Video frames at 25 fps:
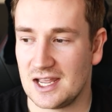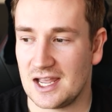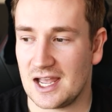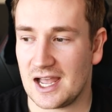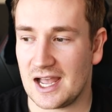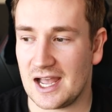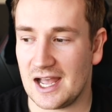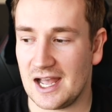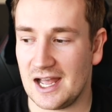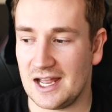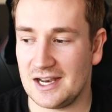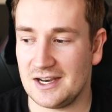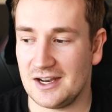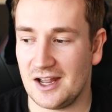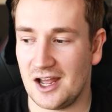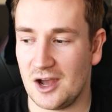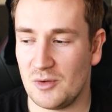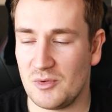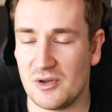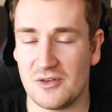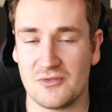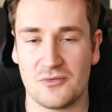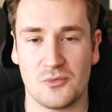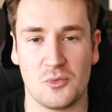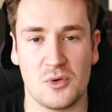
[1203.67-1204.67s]
And
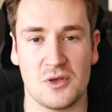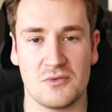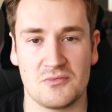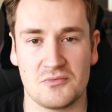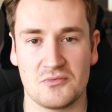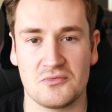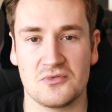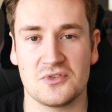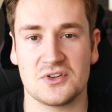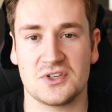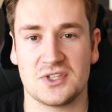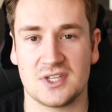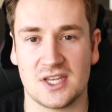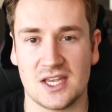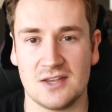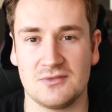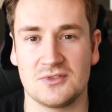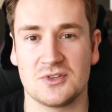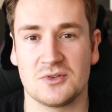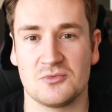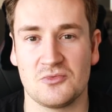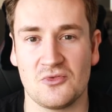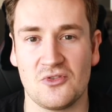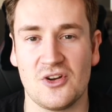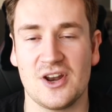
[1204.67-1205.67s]
we've received
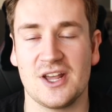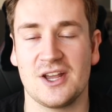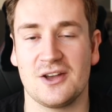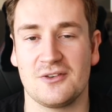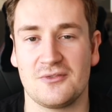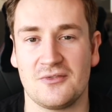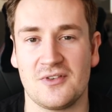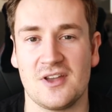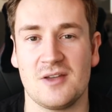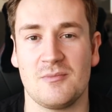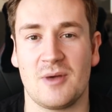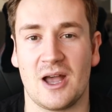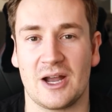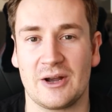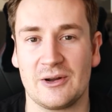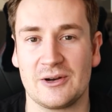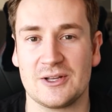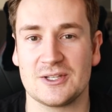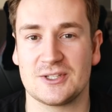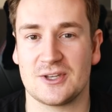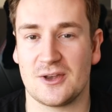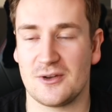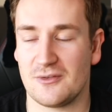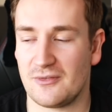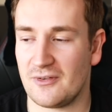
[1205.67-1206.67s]
some really good feedback on
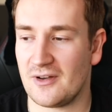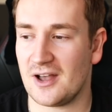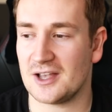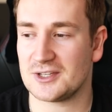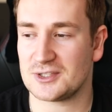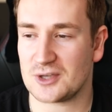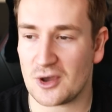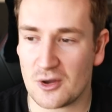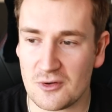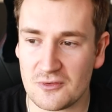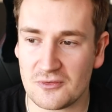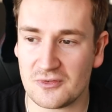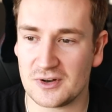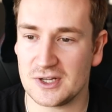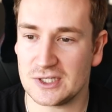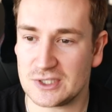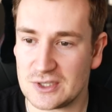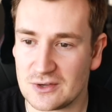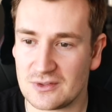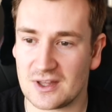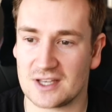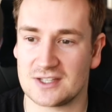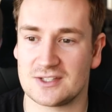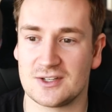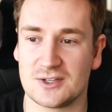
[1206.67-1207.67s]
it so far. So hopefully
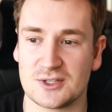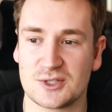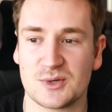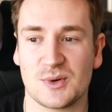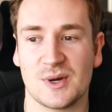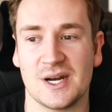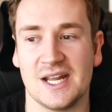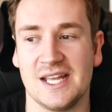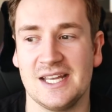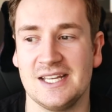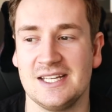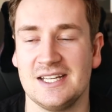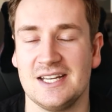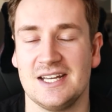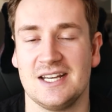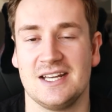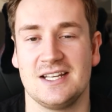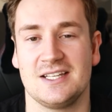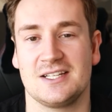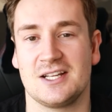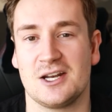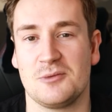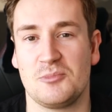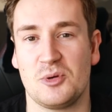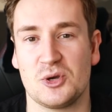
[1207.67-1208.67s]
2020
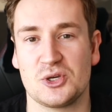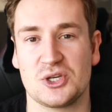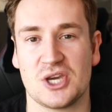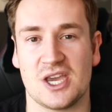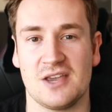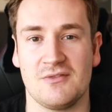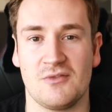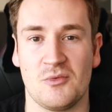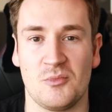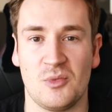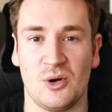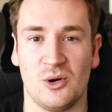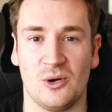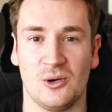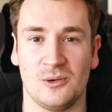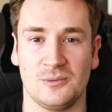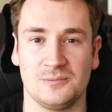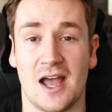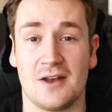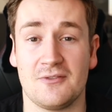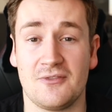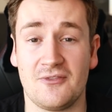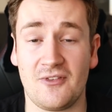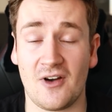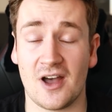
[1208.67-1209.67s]
is going to push it even more.
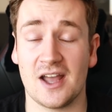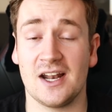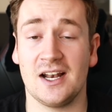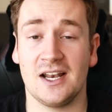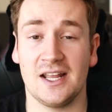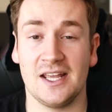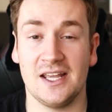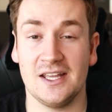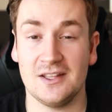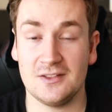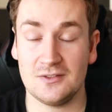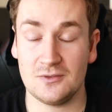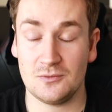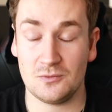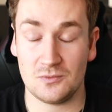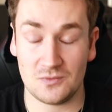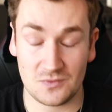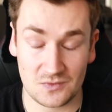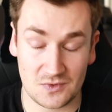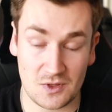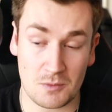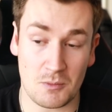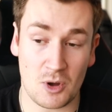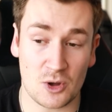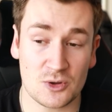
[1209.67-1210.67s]
And finally,
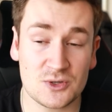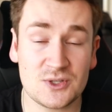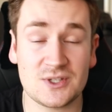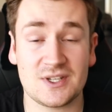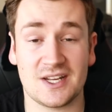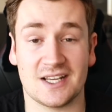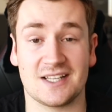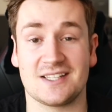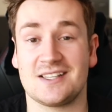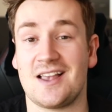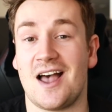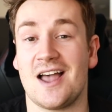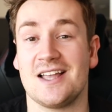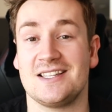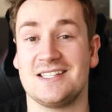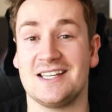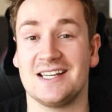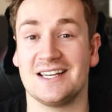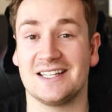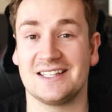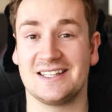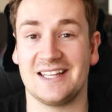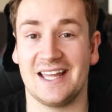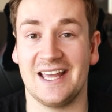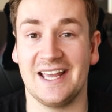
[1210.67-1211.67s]
the most
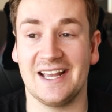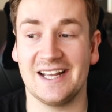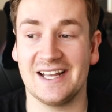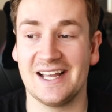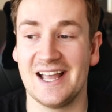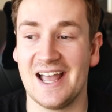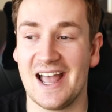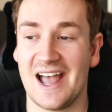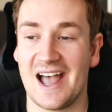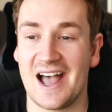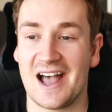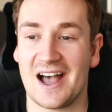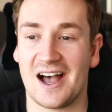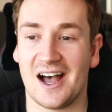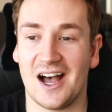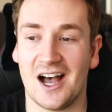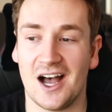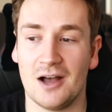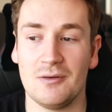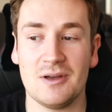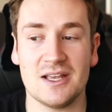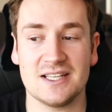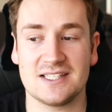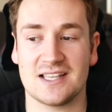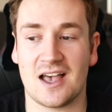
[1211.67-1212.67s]
exciting thing
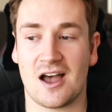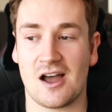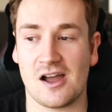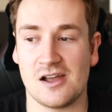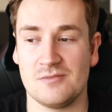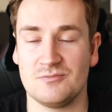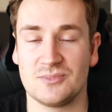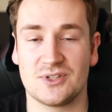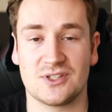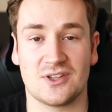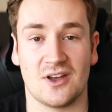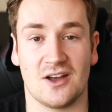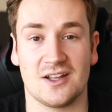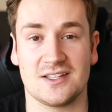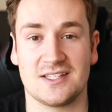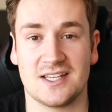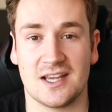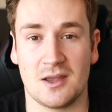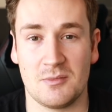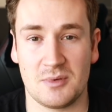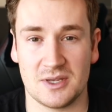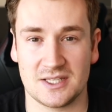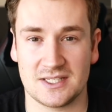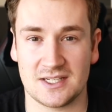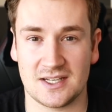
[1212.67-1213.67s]
is that I'm starting
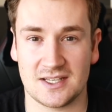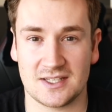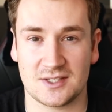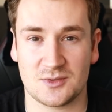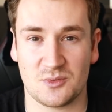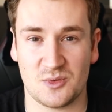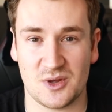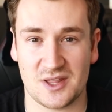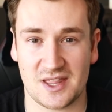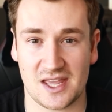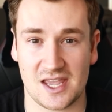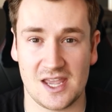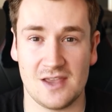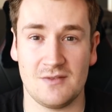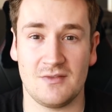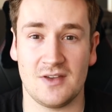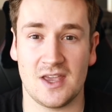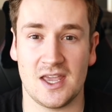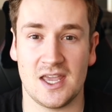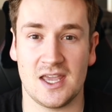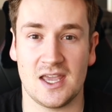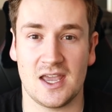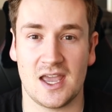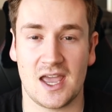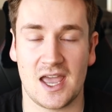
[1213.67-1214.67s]
a business with
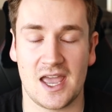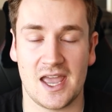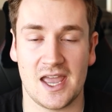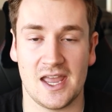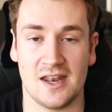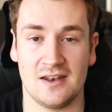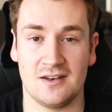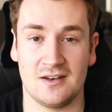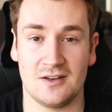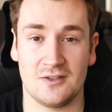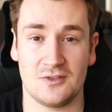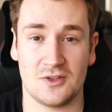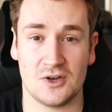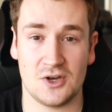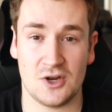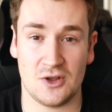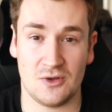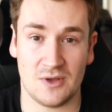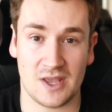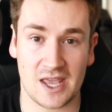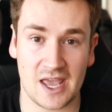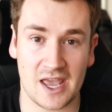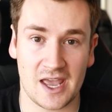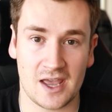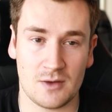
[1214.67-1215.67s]
Evie in the new
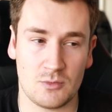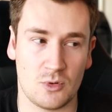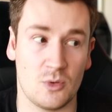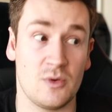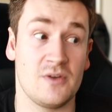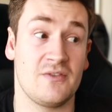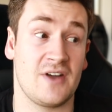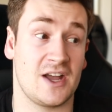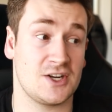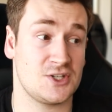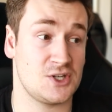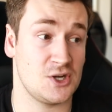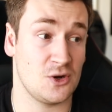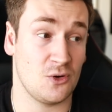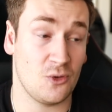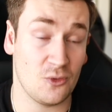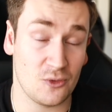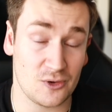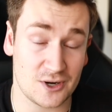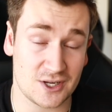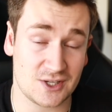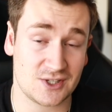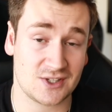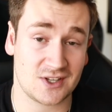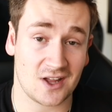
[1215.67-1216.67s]
year. Well, we've actually
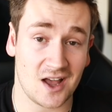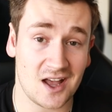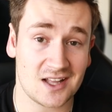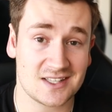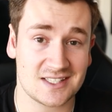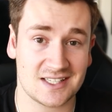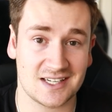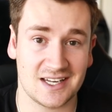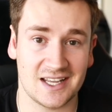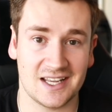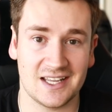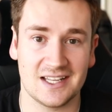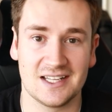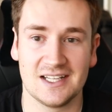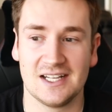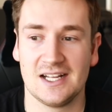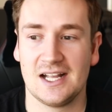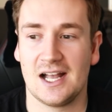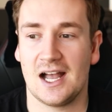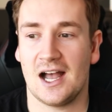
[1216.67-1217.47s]
already started it.